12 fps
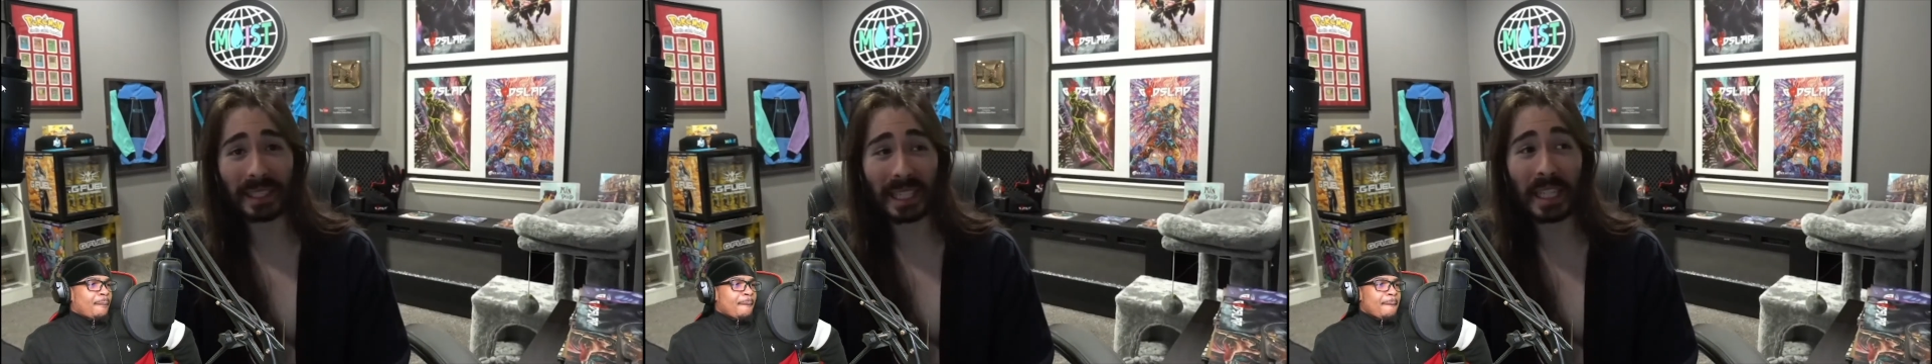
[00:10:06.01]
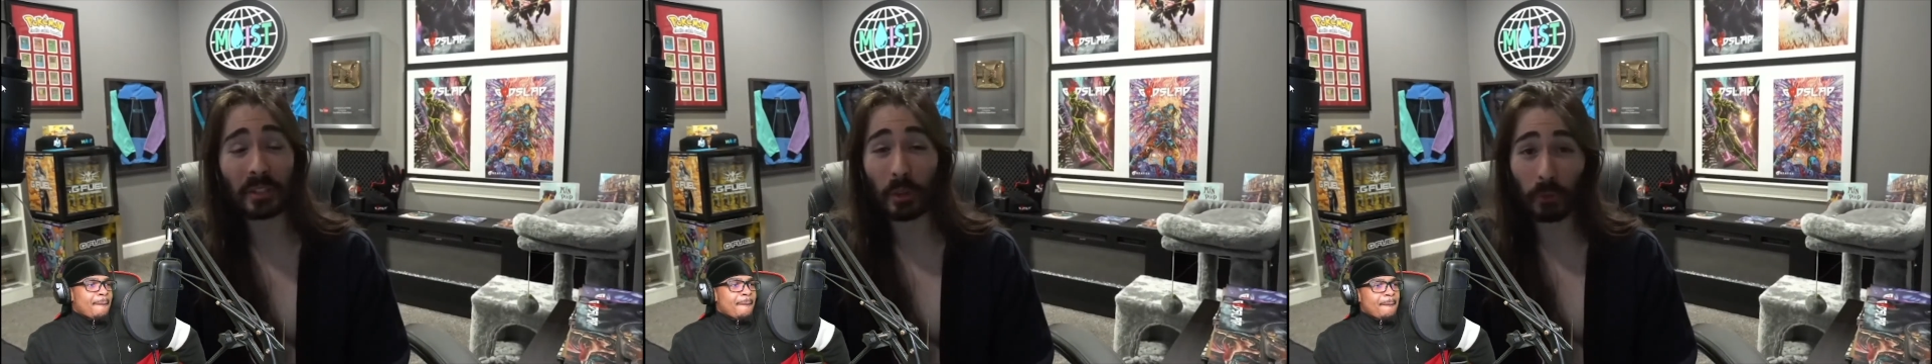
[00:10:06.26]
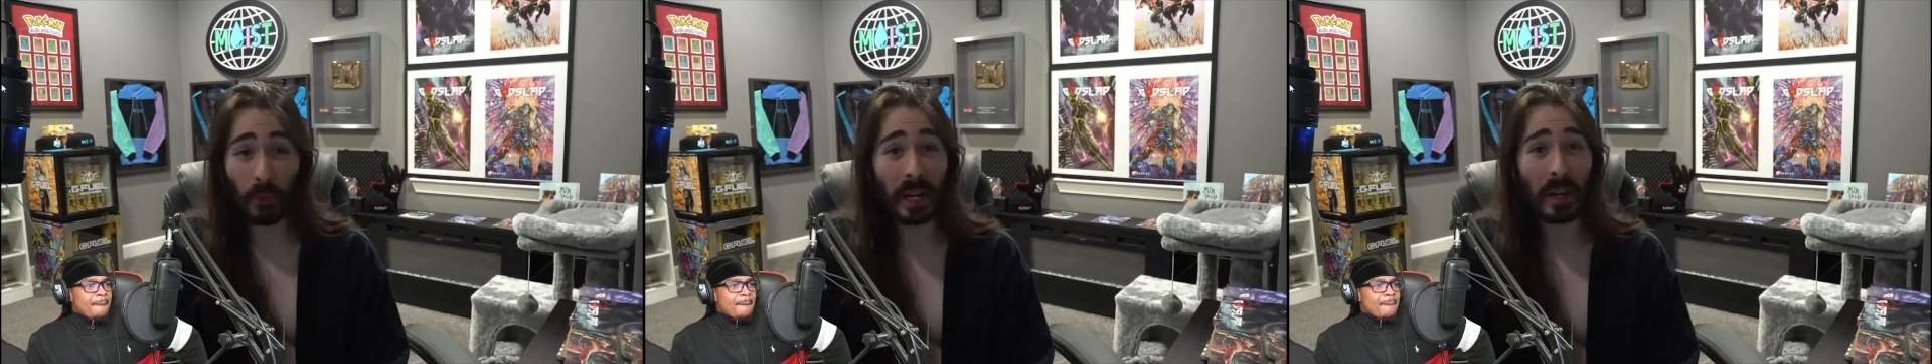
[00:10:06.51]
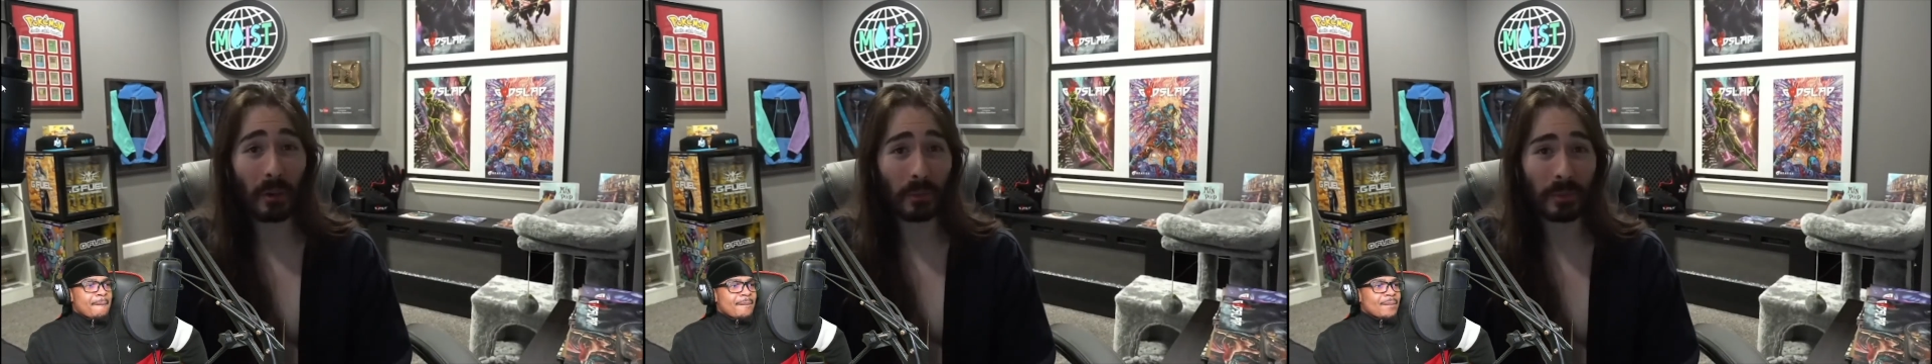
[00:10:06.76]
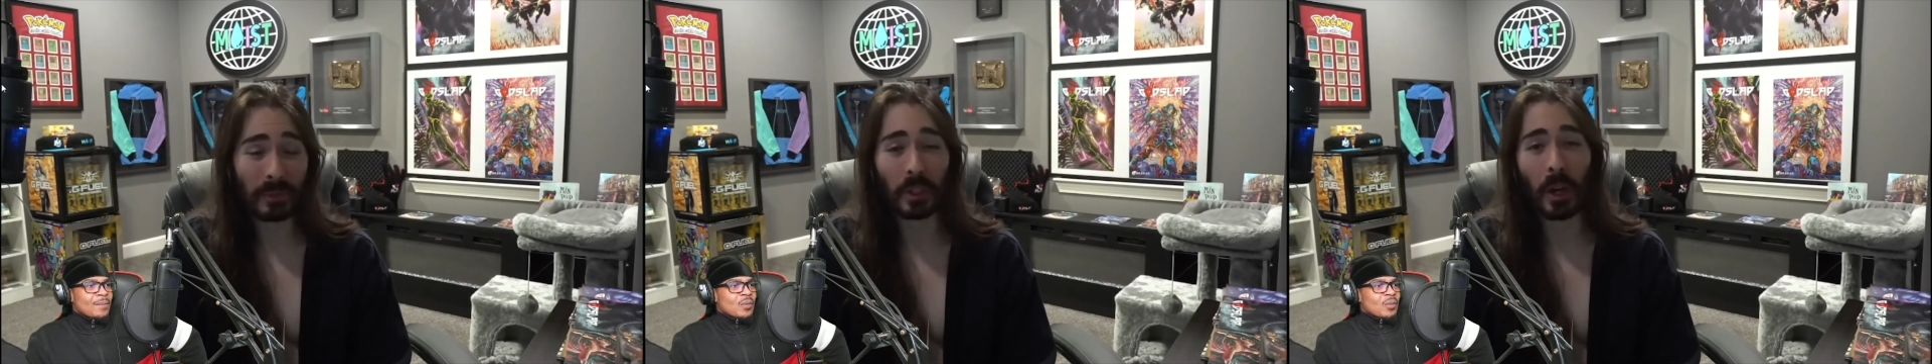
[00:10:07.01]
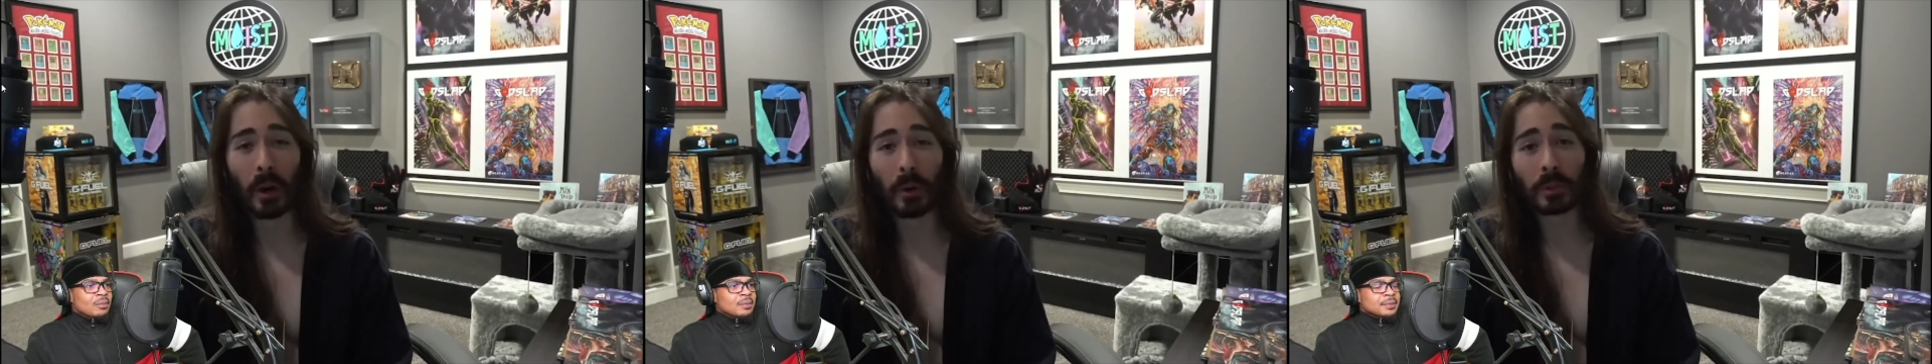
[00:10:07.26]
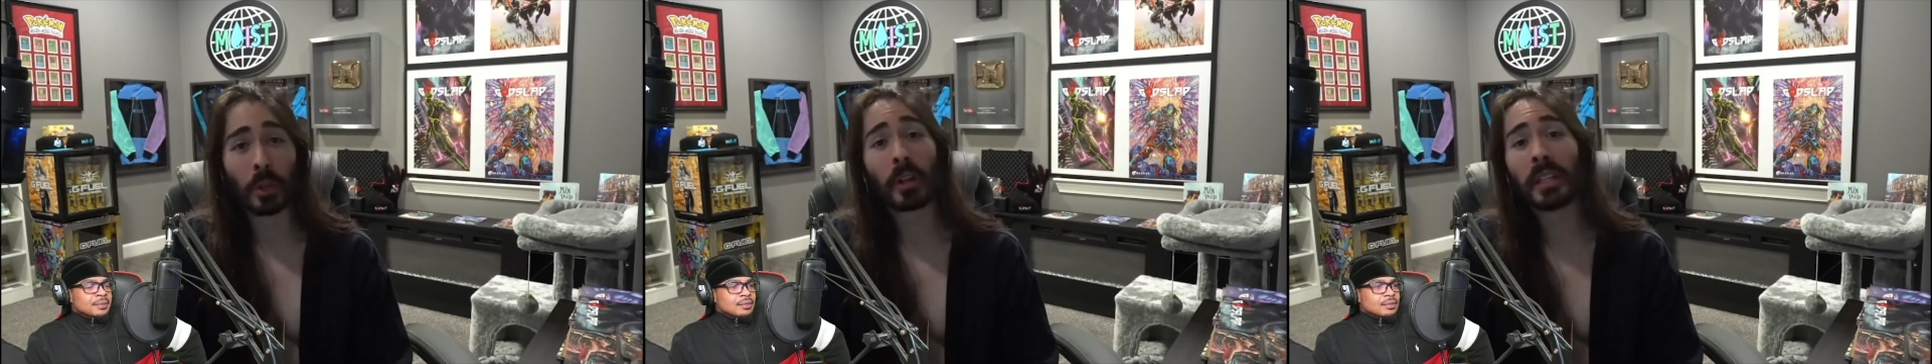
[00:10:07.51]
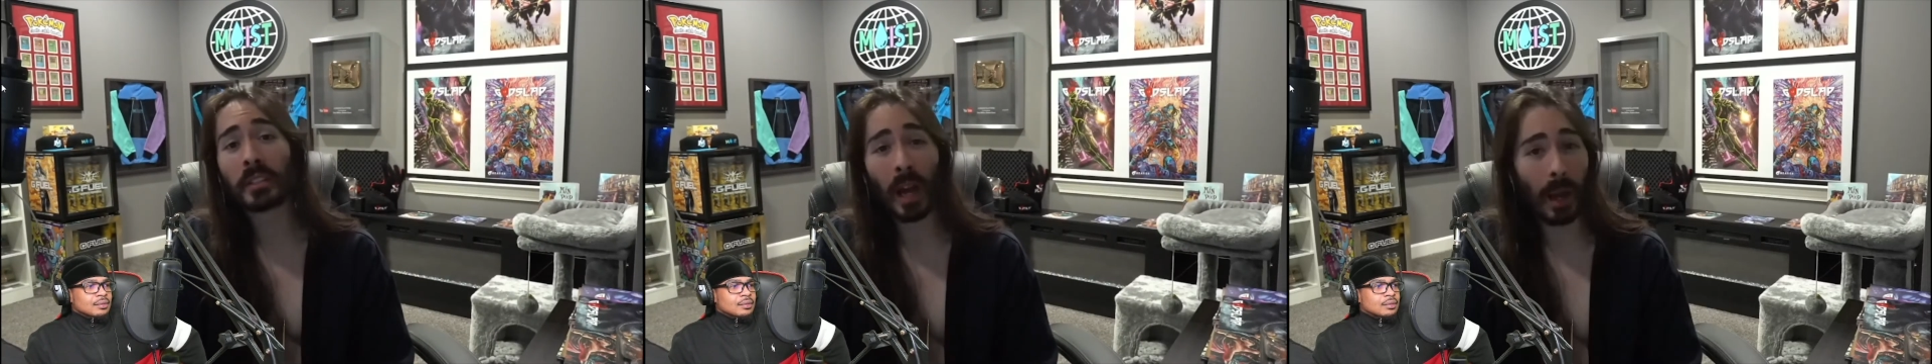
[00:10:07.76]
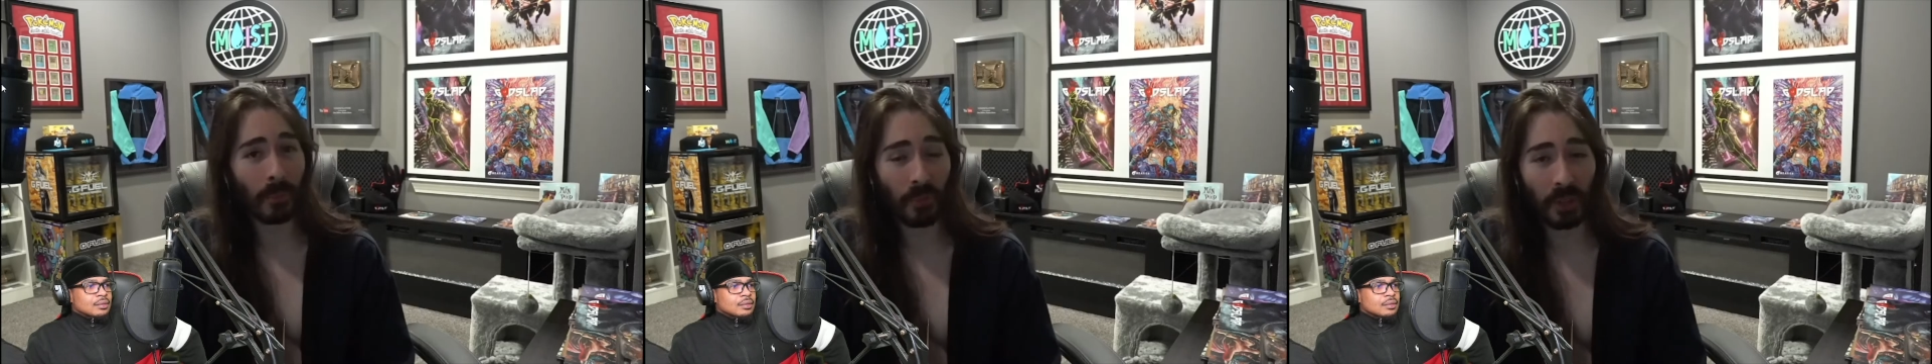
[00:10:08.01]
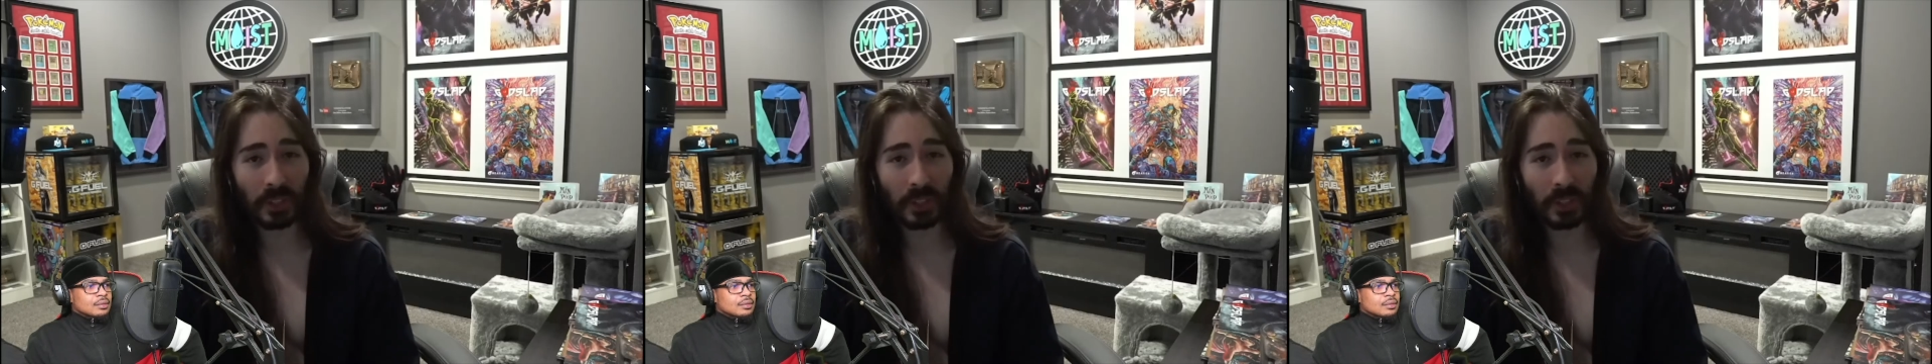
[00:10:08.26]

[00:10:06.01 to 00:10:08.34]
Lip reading: he's afraid of. So Turkey Tom, for